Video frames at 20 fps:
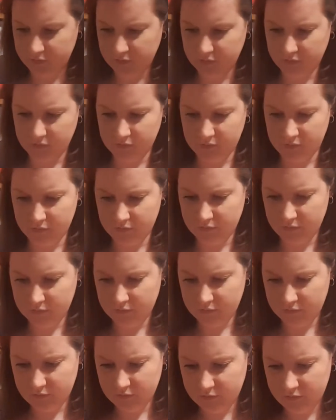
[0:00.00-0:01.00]

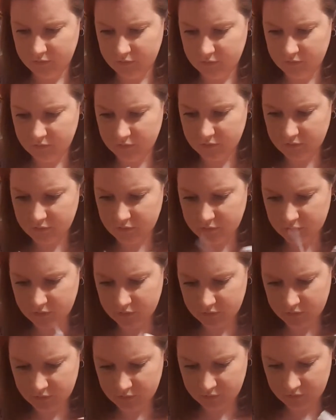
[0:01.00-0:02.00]

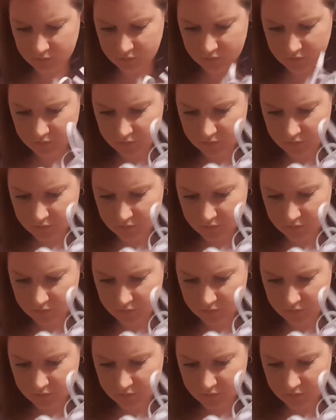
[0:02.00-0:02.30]
(silence)